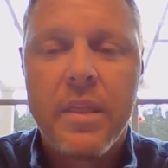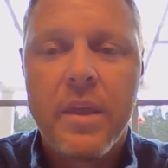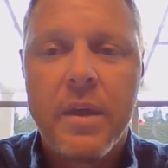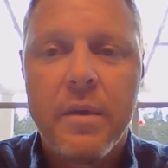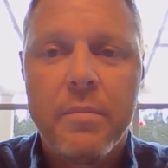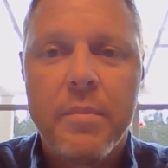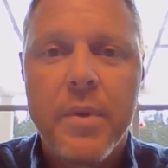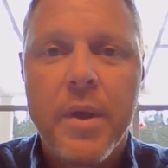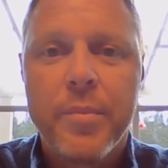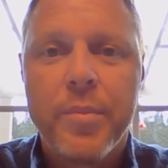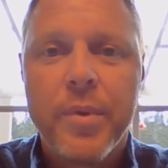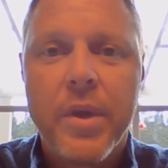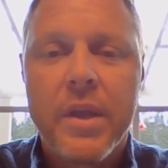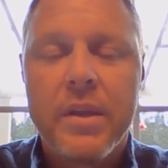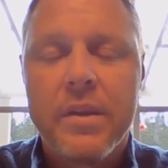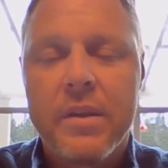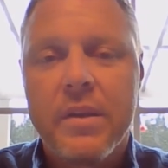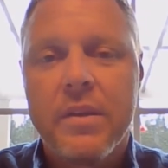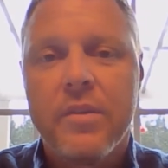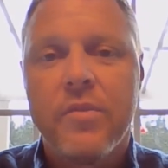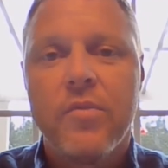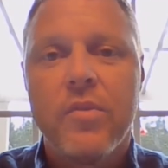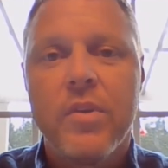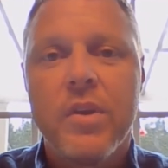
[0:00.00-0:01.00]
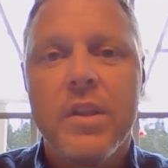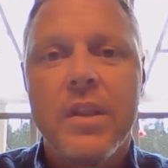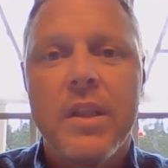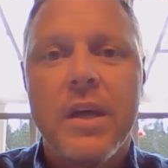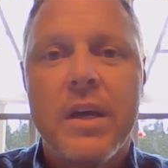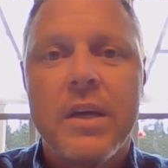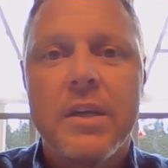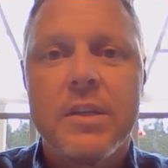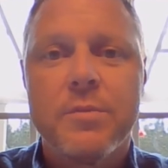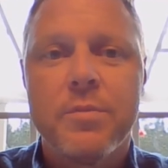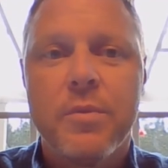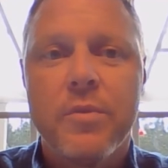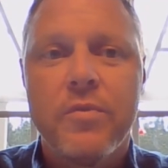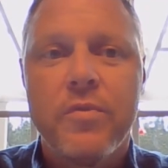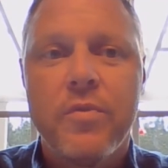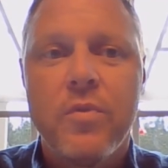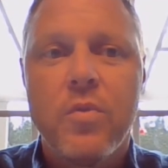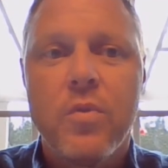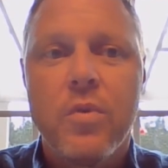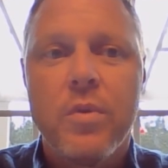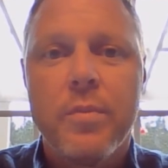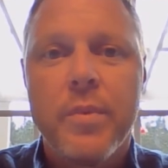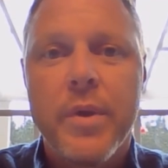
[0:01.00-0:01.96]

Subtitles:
that maybe I didn't realize before.